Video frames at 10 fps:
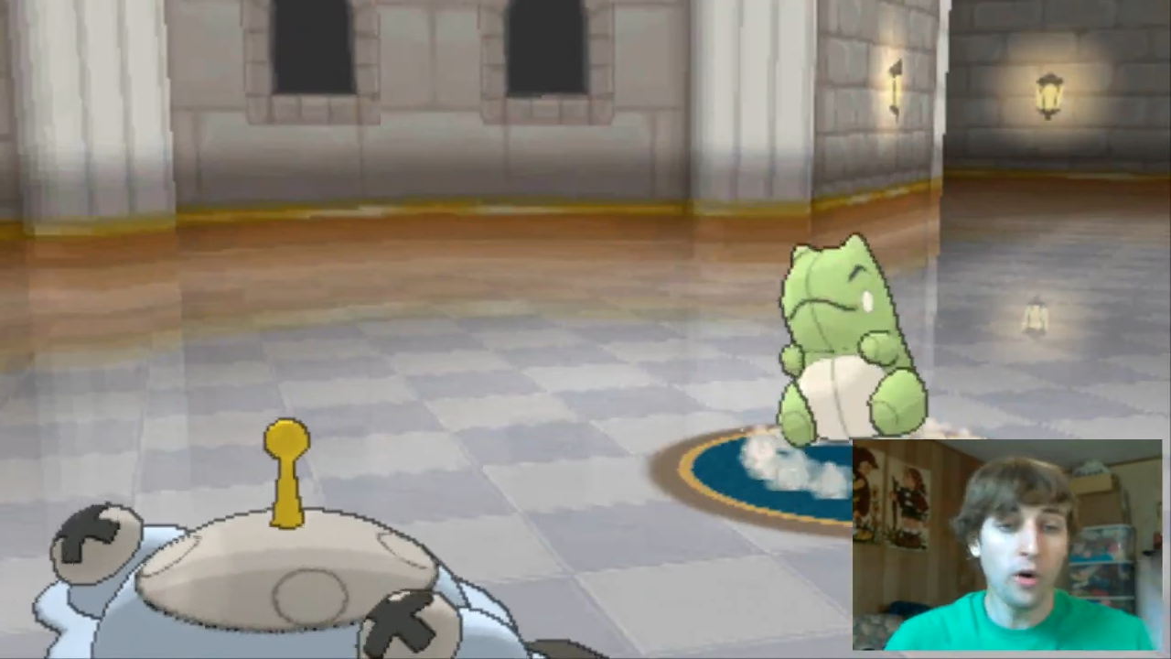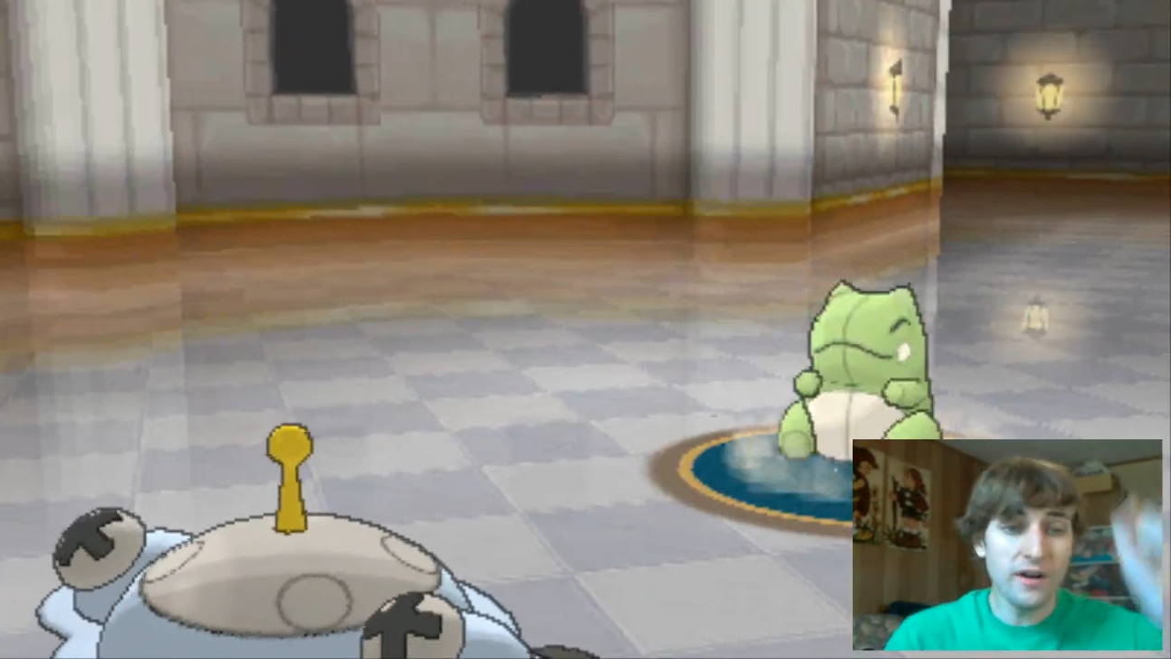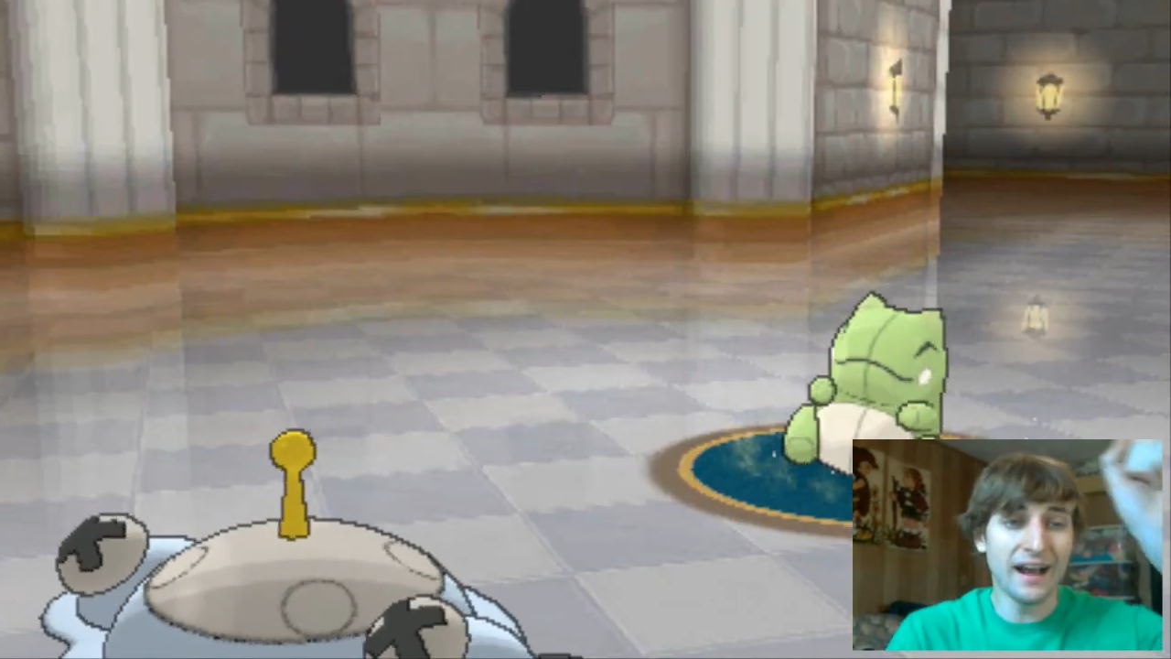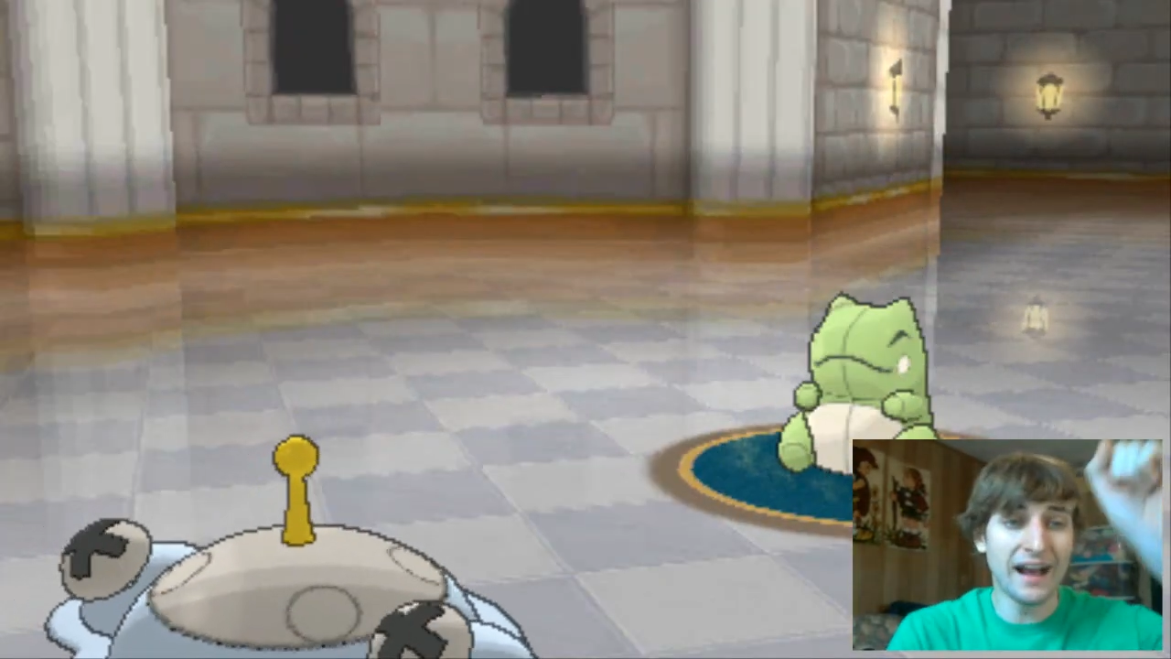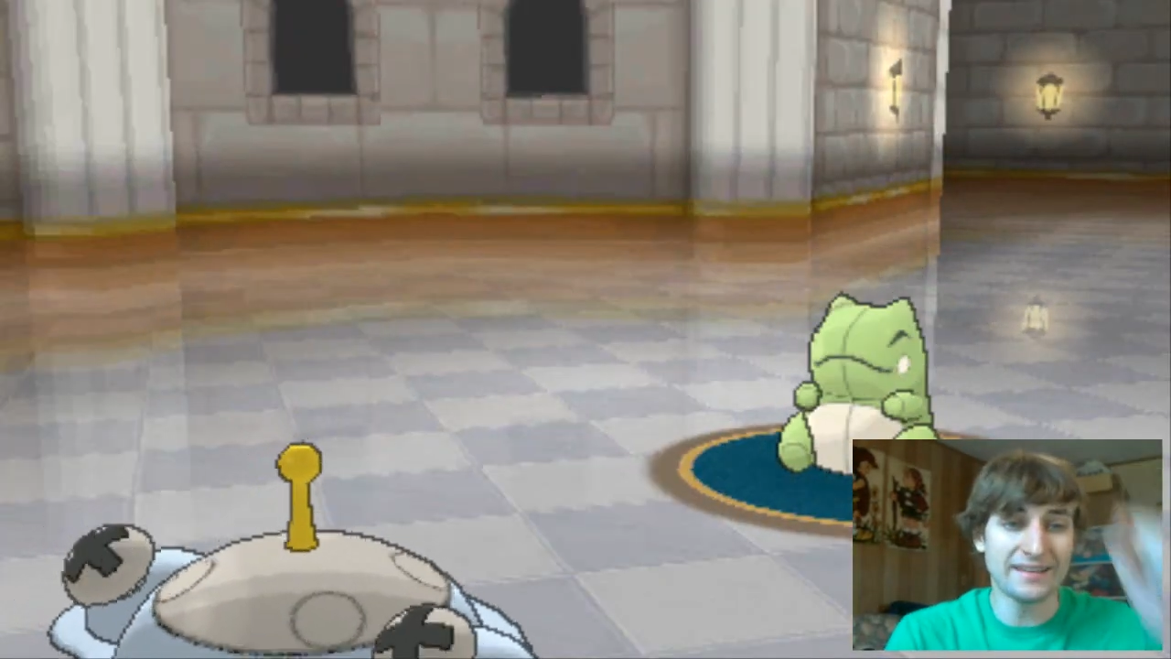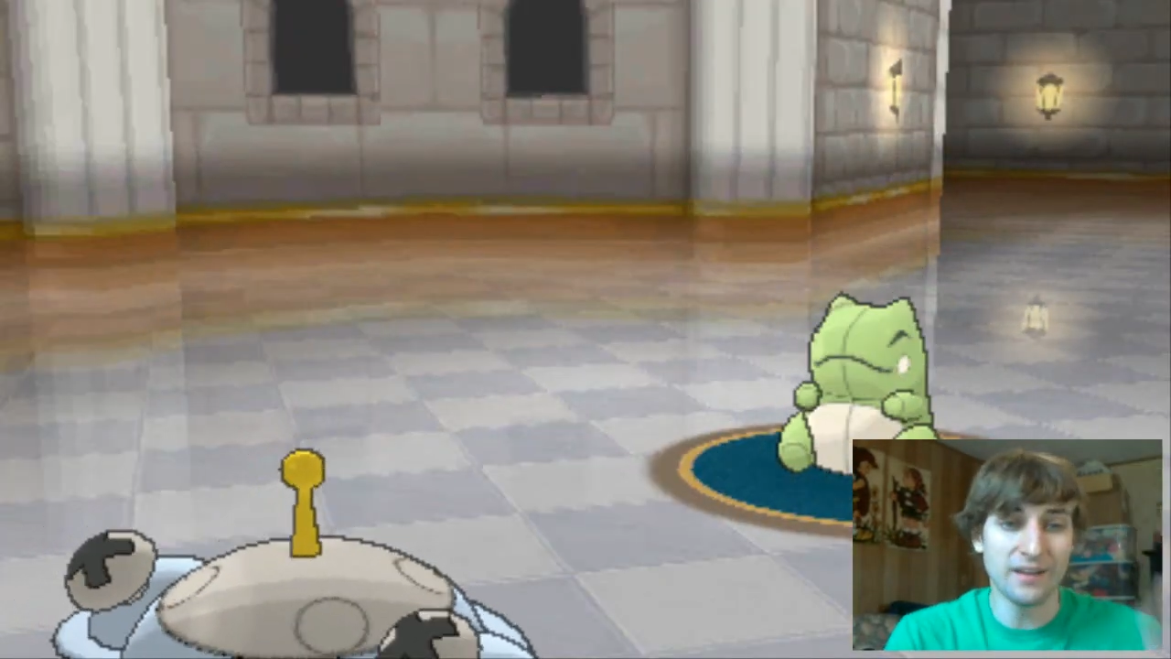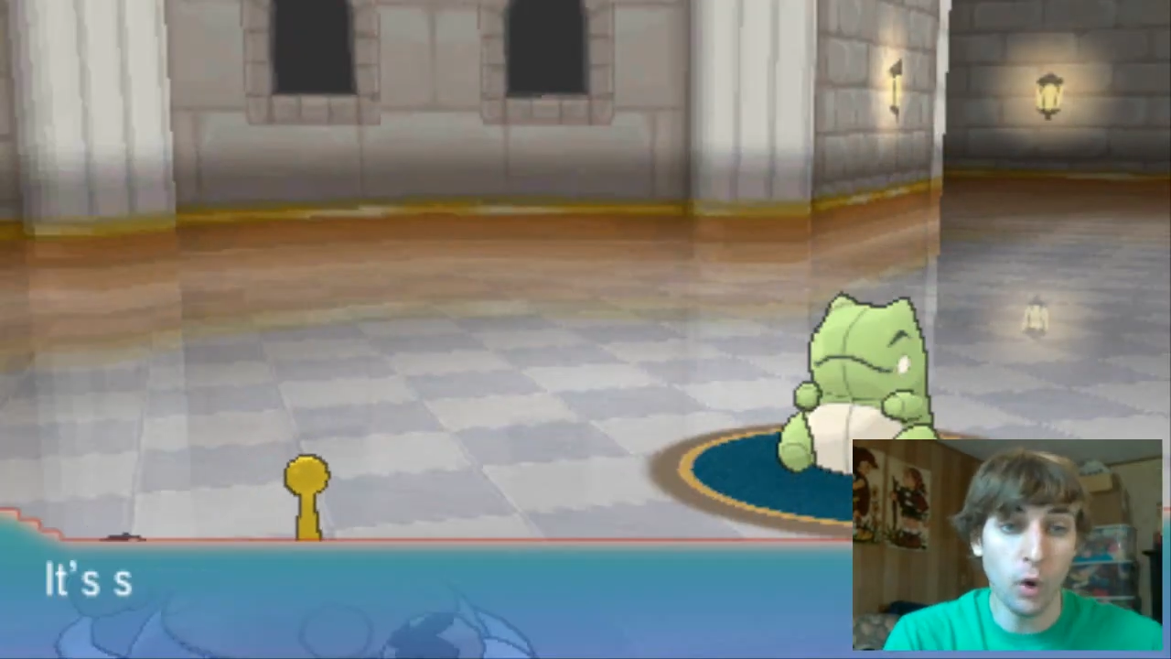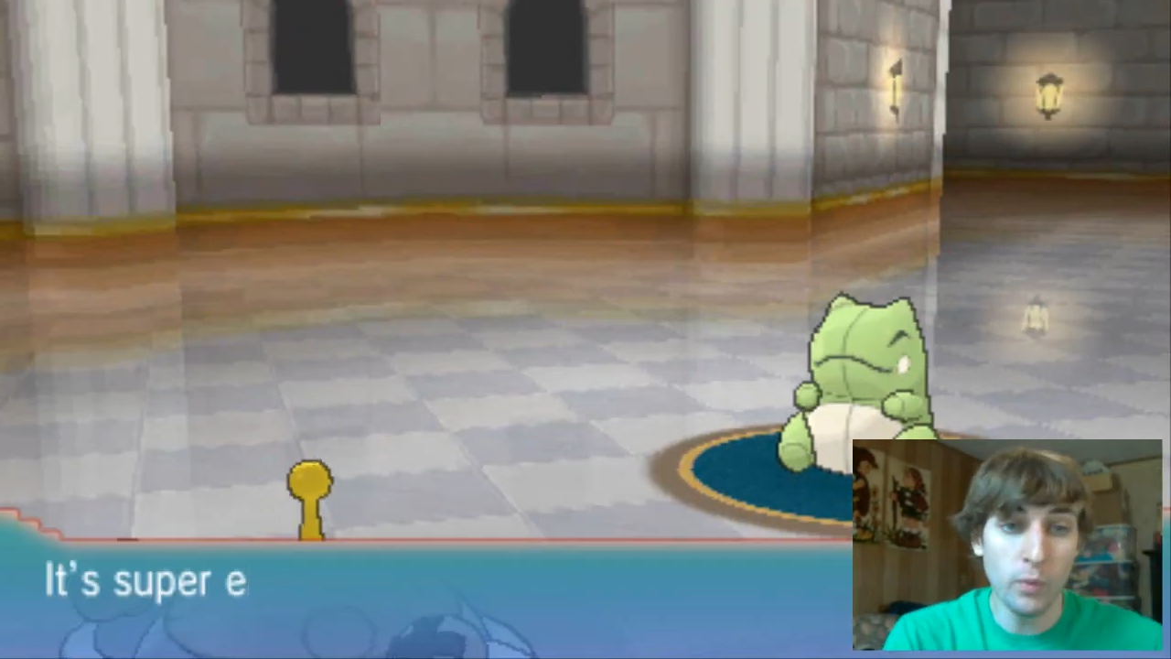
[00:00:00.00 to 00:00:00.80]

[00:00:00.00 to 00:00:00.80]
Or not.